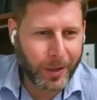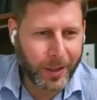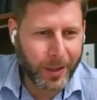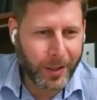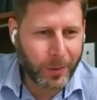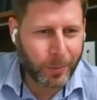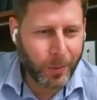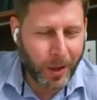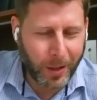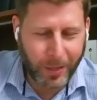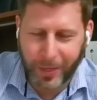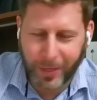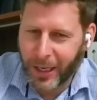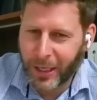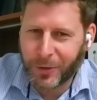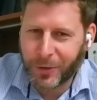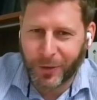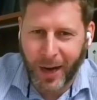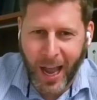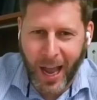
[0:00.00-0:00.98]
Well,
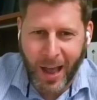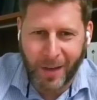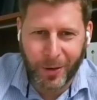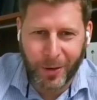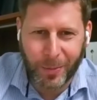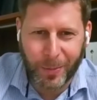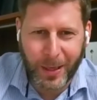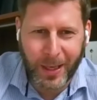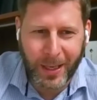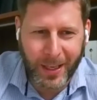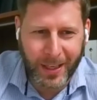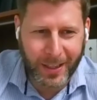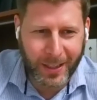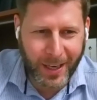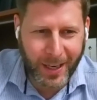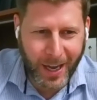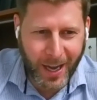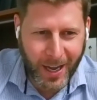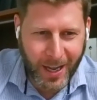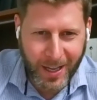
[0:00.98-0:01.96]
thanks for having me,
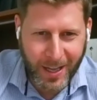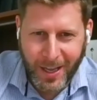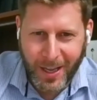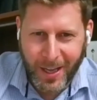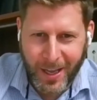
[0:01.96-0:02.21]
and